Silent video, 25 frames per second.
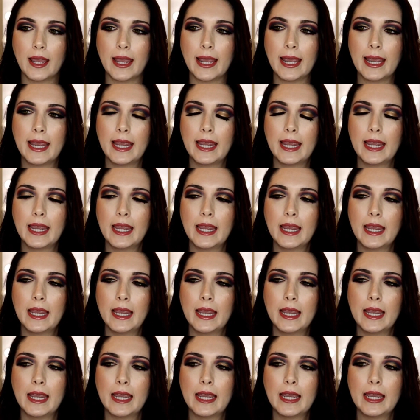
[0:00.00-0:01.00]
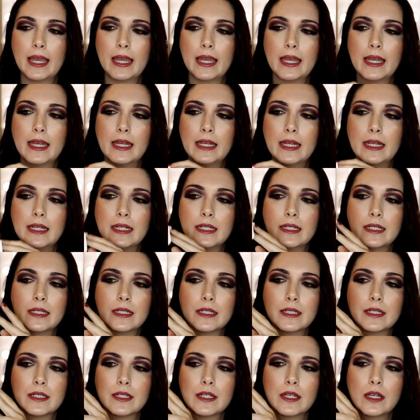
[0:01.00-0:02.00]

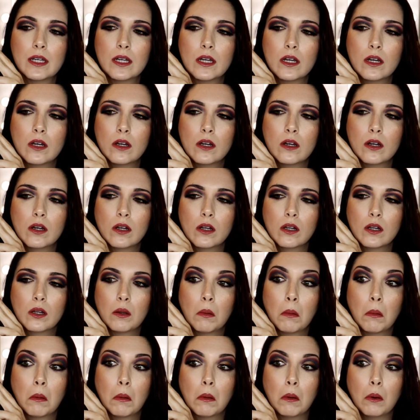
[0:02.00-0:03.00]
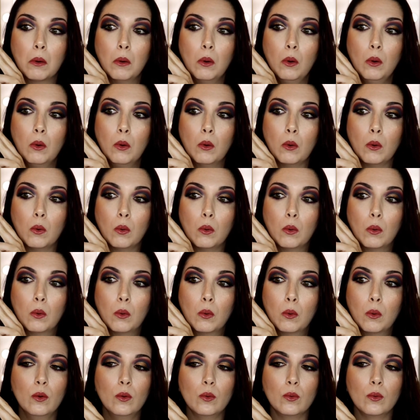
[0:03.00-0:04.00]
and ooh,
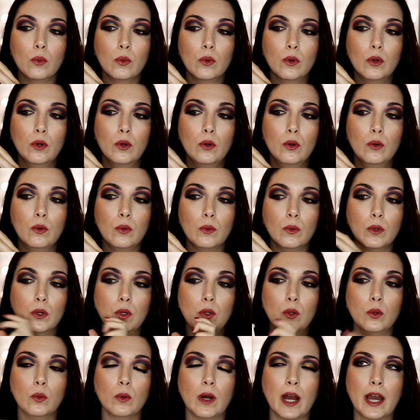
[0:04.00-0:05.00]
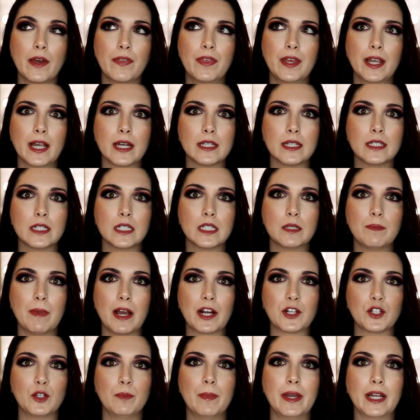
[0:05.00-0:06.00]
I think I see some
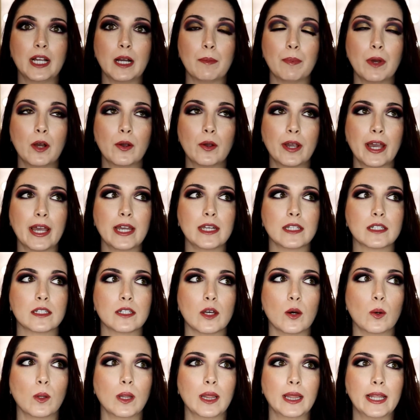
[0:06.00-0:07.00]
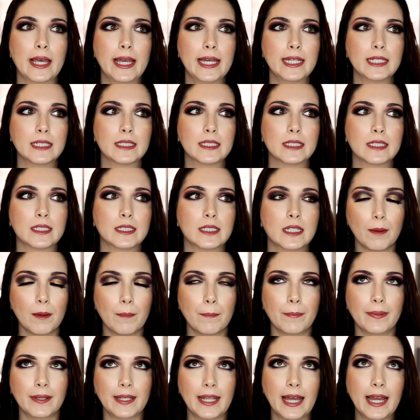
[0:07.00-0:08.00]
actual makeup. Okay, so let's
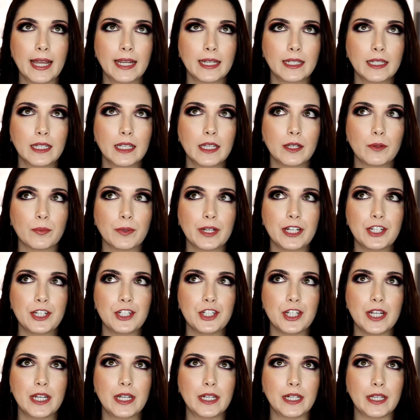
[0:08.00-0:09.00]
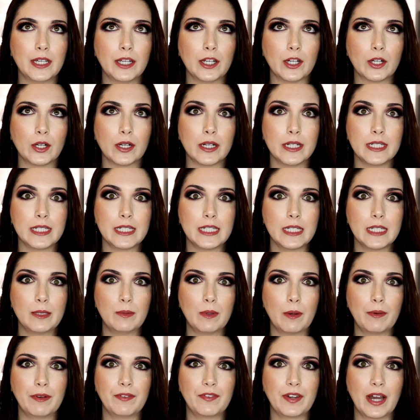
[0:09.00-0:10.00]
blindly reach in here and see what
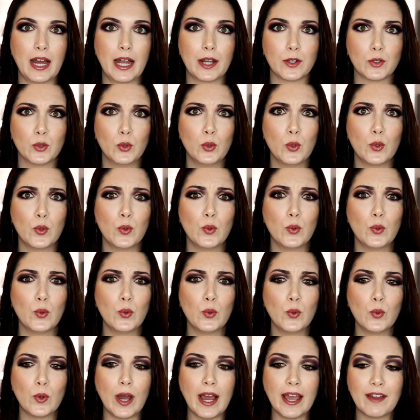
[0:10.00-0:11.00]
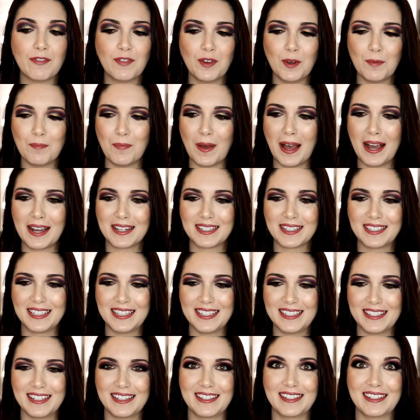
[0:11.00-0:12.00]
we've got. Ooh, I feel boxes.
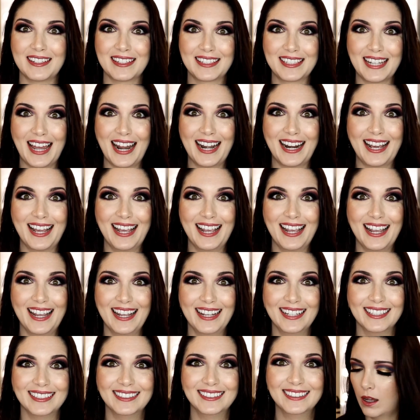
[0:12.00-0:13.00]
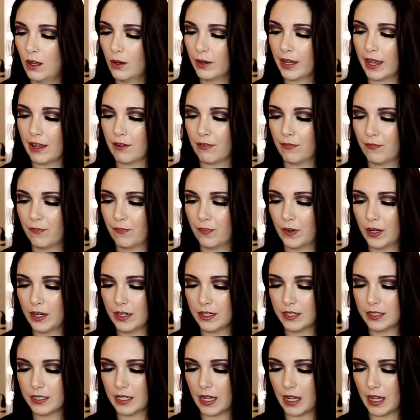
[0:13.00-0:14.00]
This is exciting. Okay,
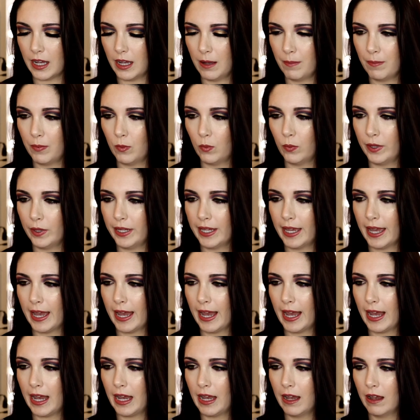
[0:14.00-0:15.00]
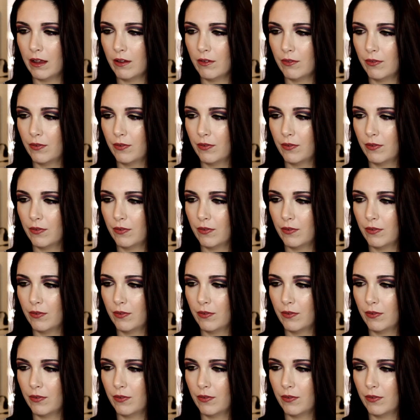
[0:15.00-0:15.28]
first up we have